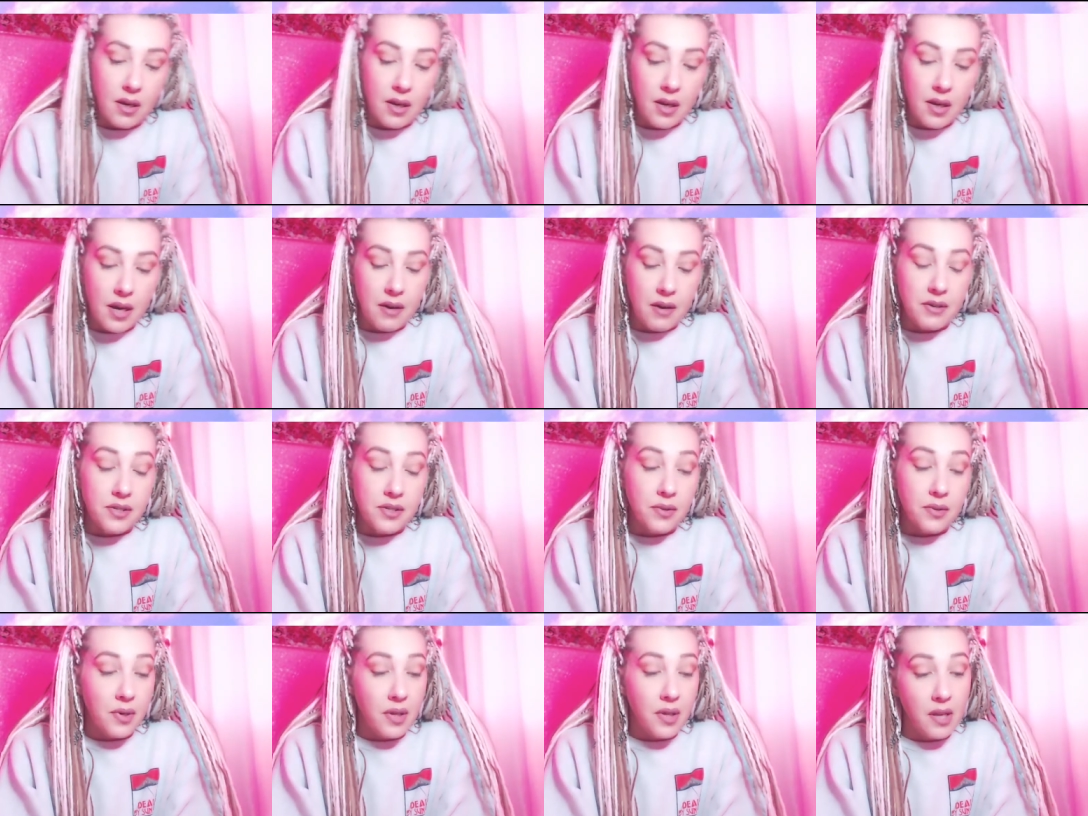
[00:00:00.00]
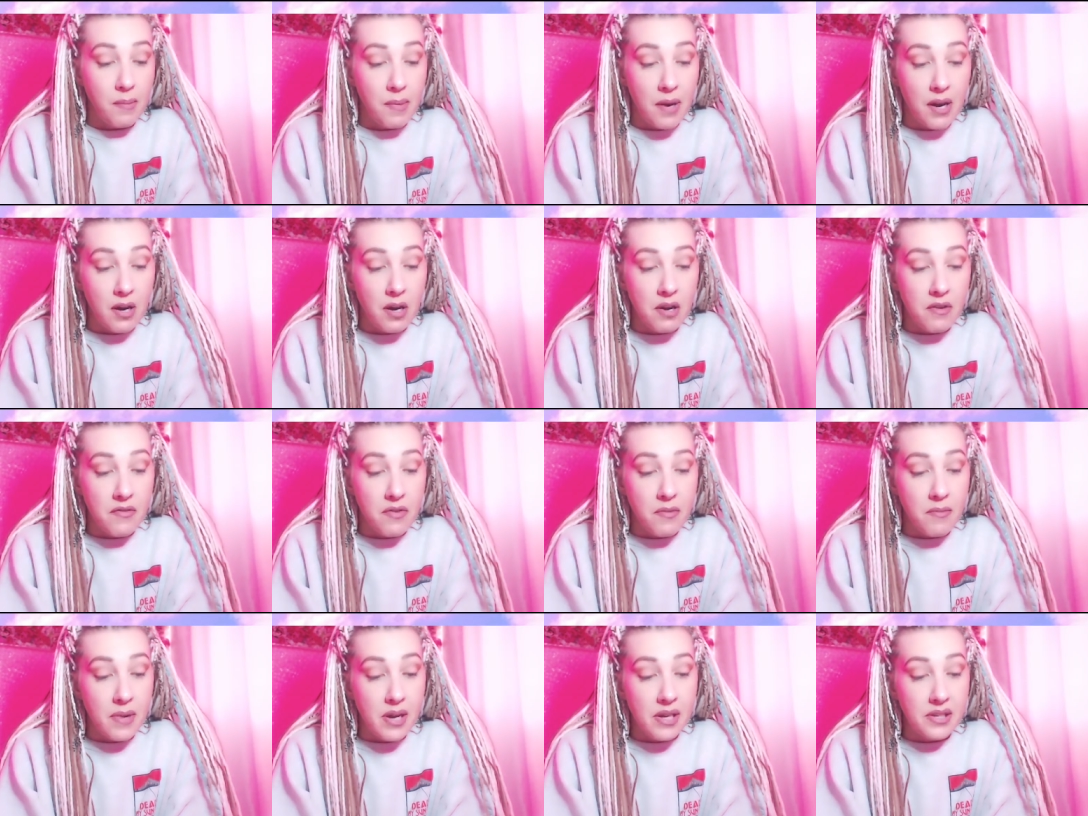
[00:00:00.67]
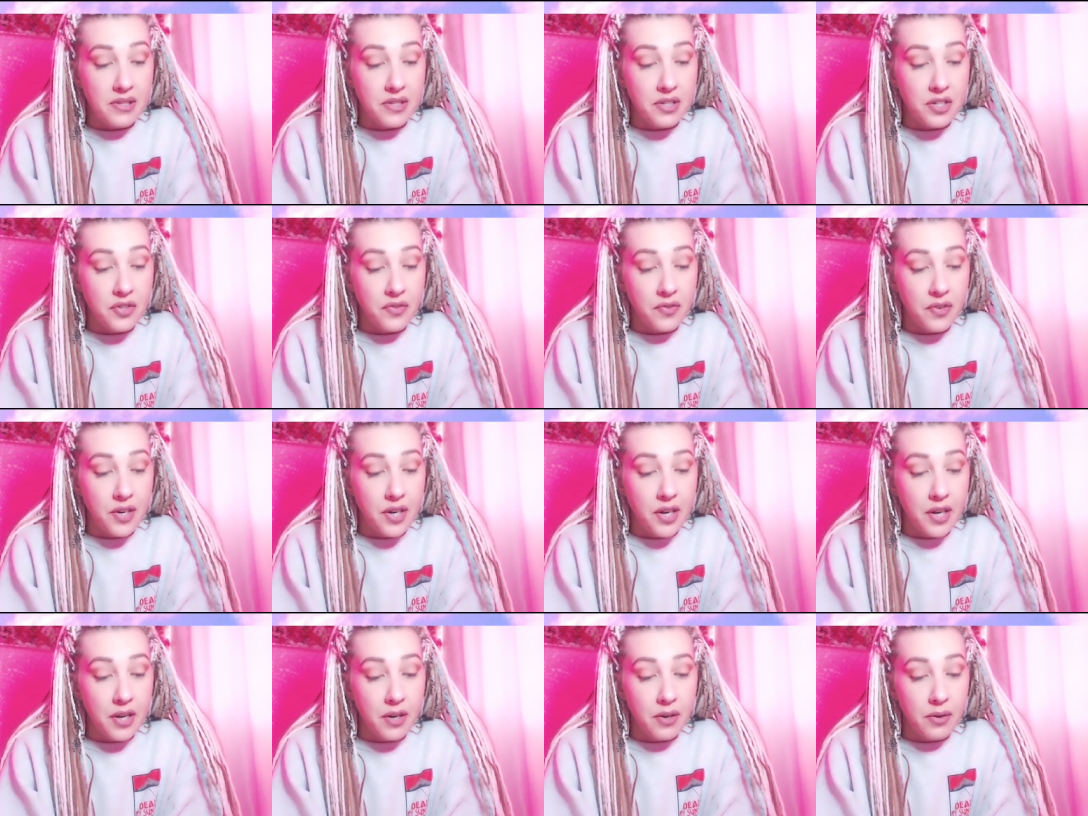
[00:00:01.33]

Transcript: That was a really powerful message, Virgo.